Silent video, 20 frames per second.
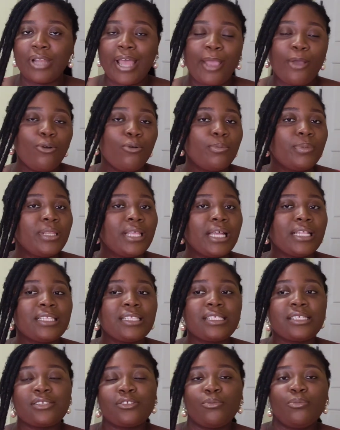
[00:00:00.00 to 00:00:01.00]
I hope that
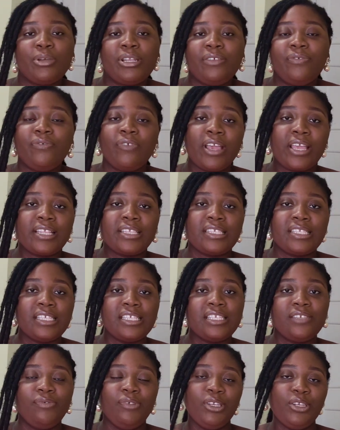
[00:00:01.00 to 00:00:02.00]
somebody finds
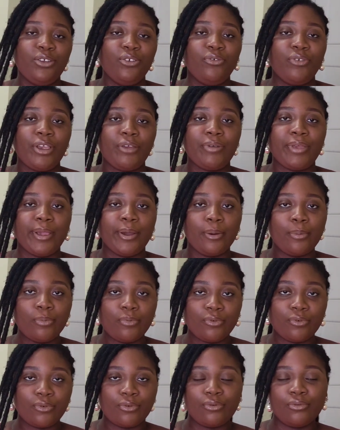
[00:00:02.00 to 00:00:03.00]
this video very
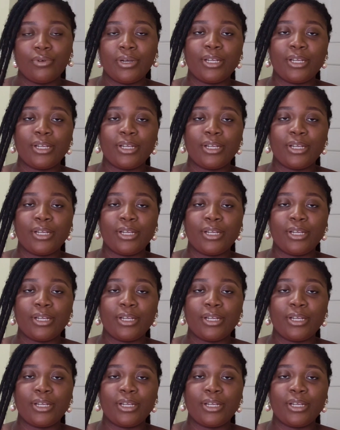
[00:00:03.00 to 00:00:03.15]
helpful